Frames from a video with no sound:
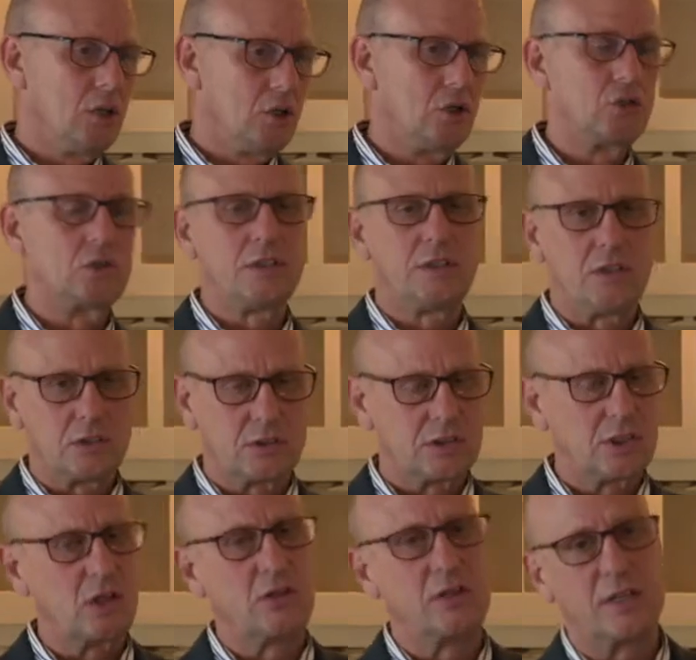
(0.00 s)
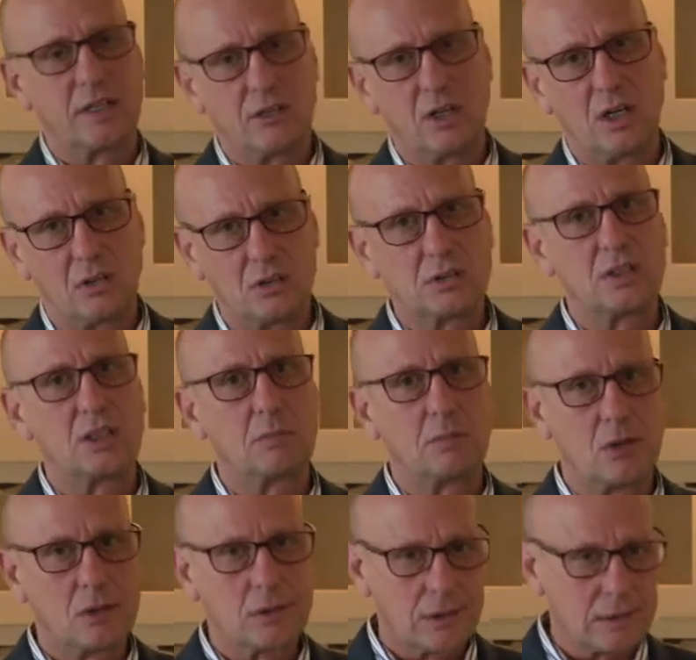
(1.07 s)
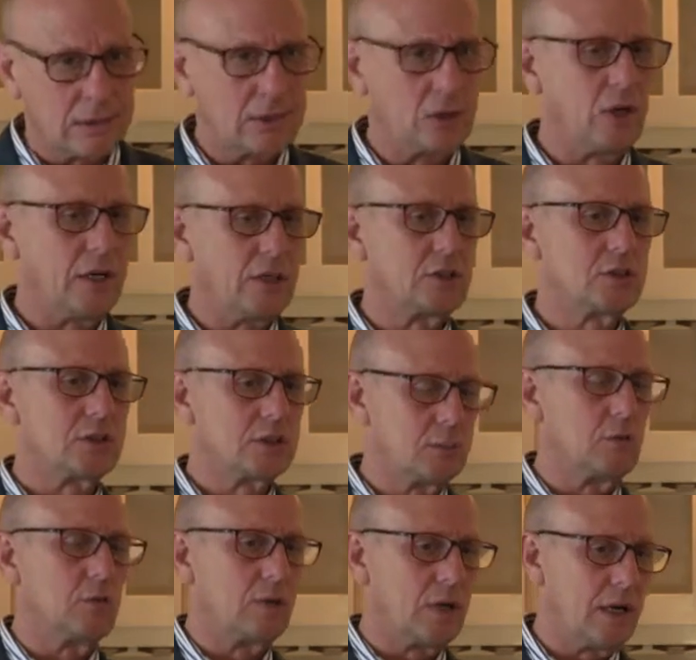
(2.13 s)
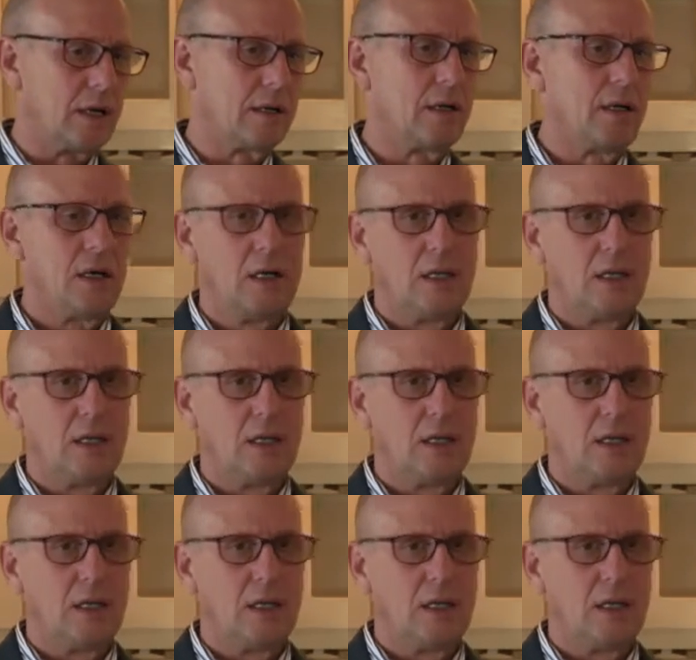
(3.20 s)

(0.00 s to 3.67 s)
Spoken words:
Usually you're a seller, you got your house on the market and they're anxious to move on.